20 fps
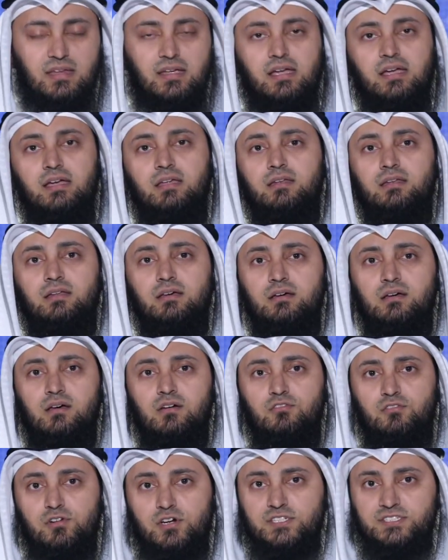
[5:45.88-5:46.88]
in
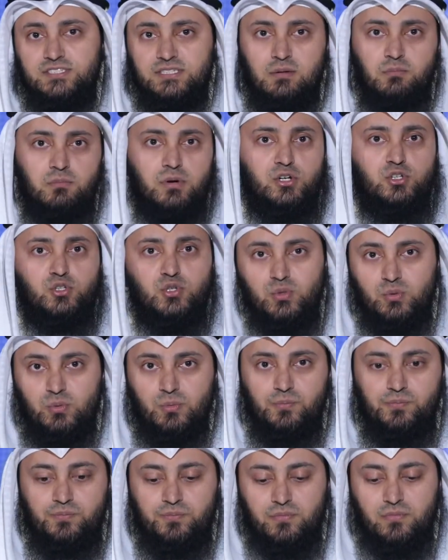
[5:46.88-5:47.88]
verse number
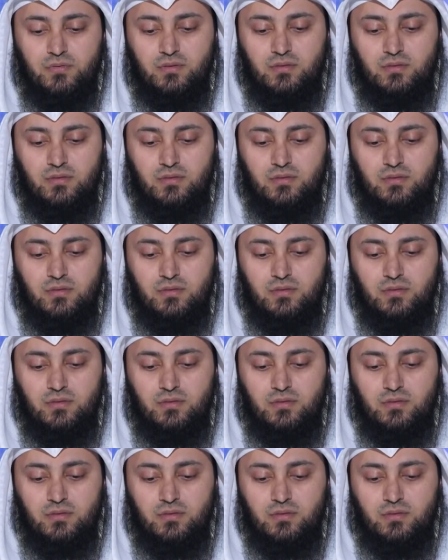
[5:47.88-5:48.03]
2,